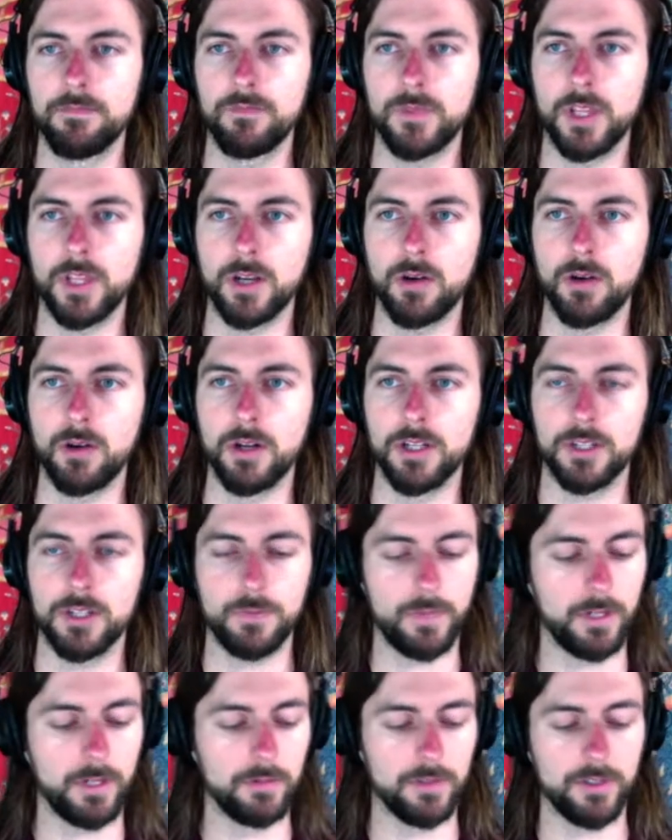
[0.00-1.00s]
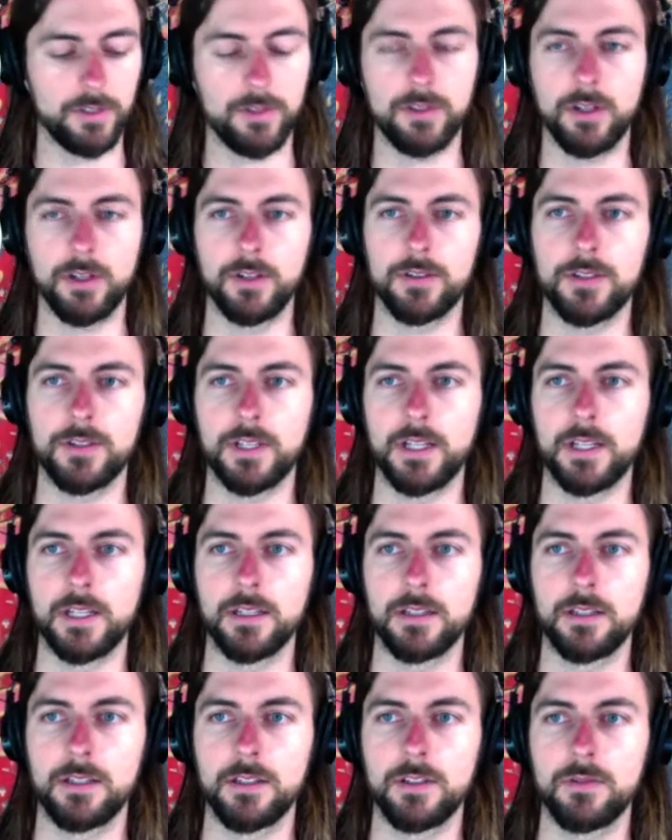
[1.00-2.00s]
chorus part, which starts at
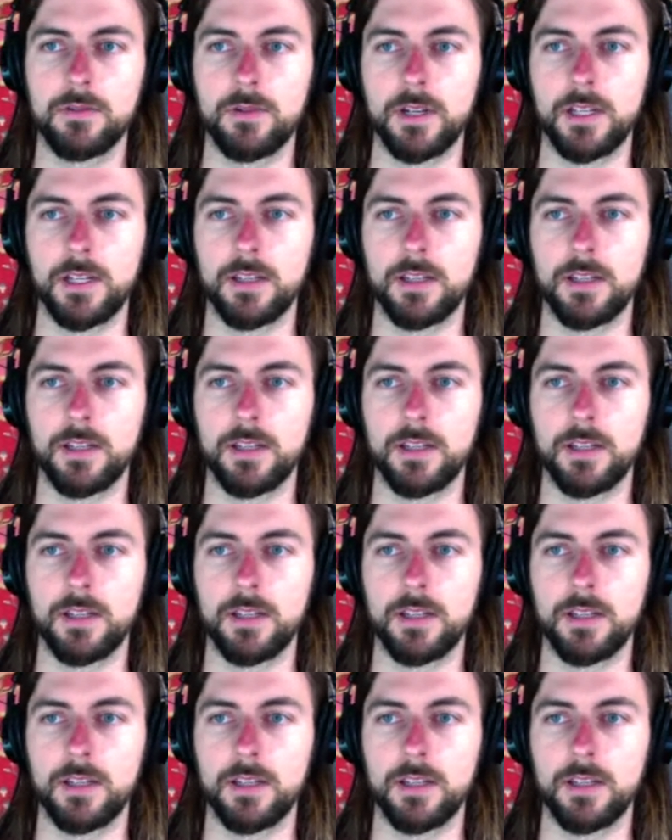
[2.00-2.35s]
20,